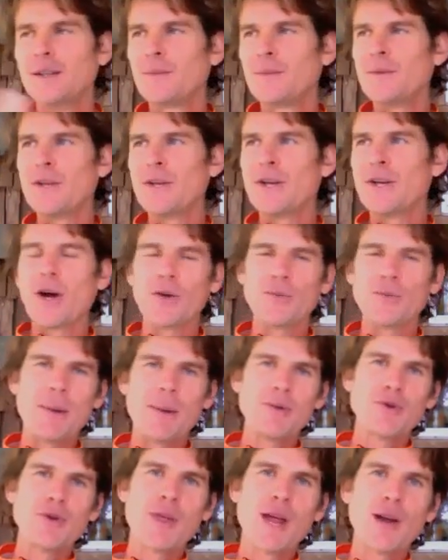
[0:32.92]
you know, I'd
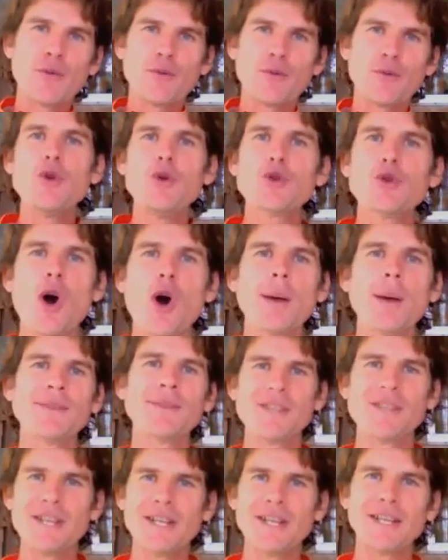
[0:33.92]
maybe do that a few times
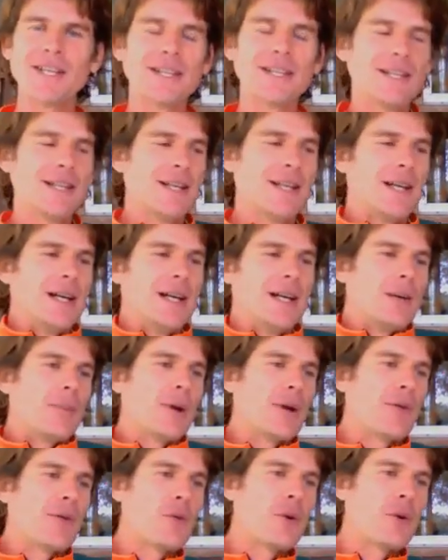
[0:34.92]
a year.
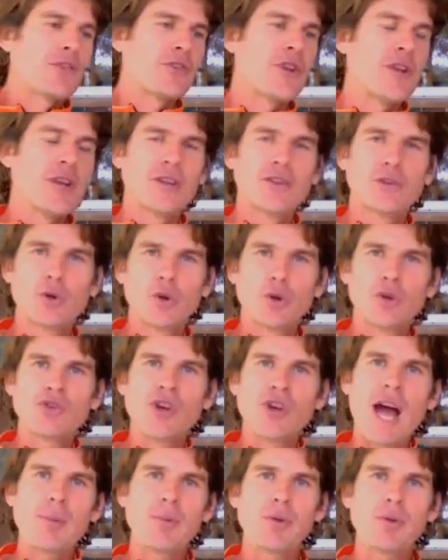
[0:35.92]
But if you want to see a good
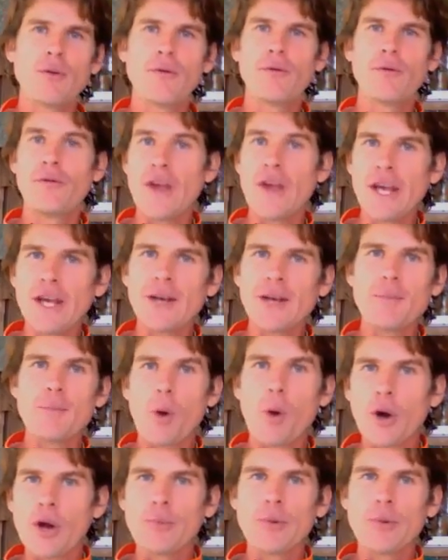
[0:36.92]
example of vegan
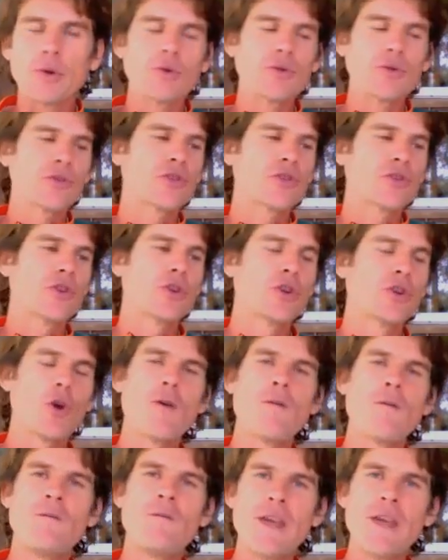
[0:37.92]
bodybuilders, go
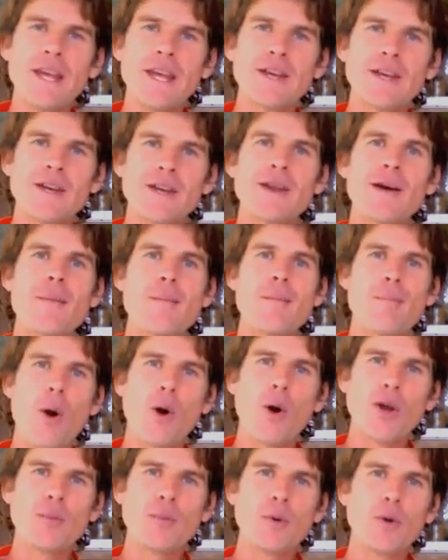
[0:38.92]
to
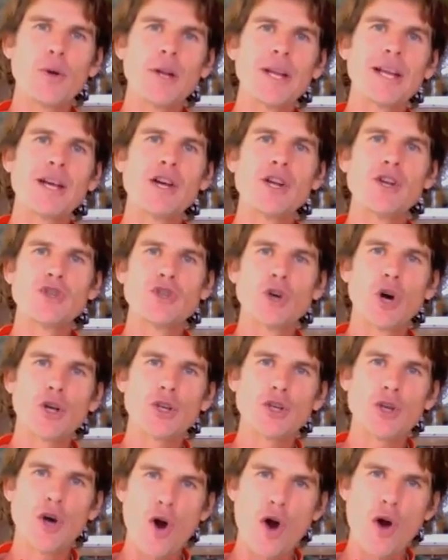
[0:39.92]

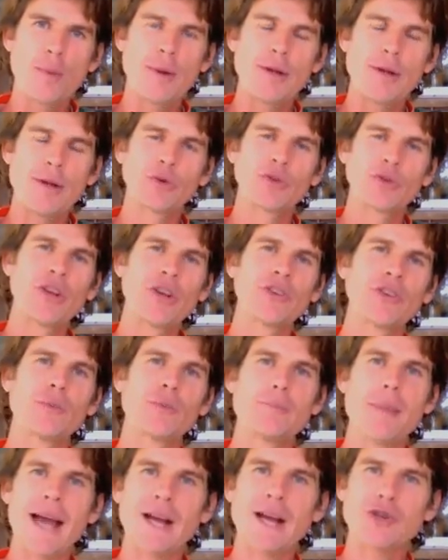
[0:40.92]
veganbodybuilding.com and you'll see
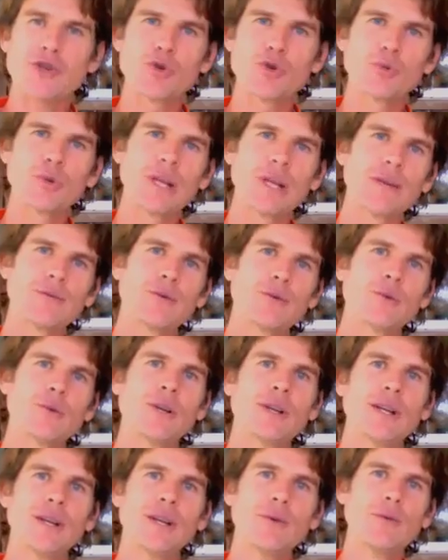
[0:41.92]
some national level
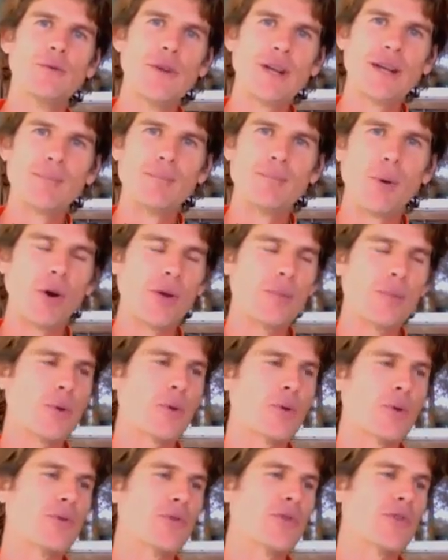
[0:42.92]
vegan
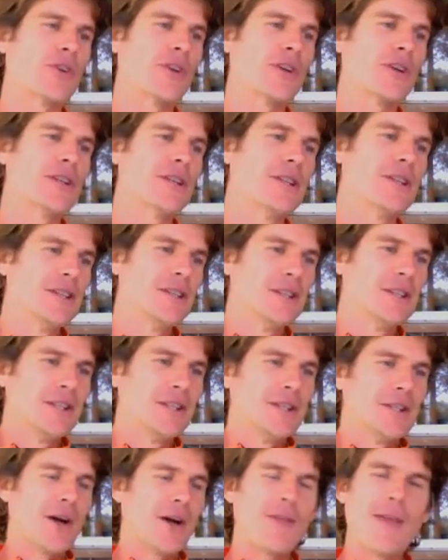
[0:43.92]
bodybuilders
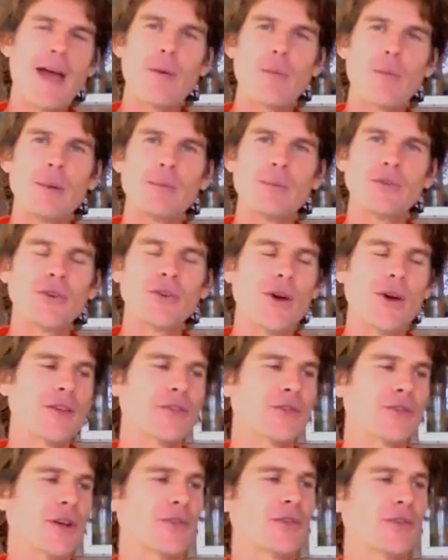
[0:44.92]
on that
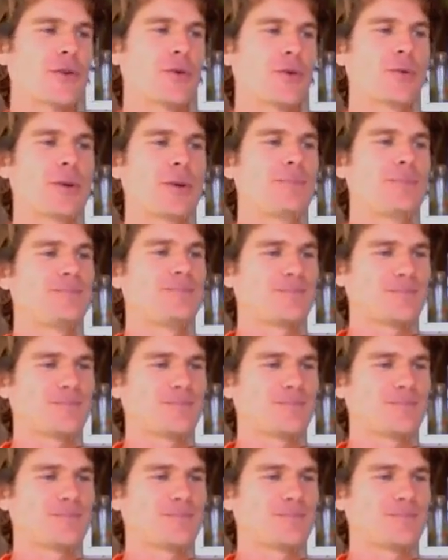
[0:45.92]
website. That's a good one.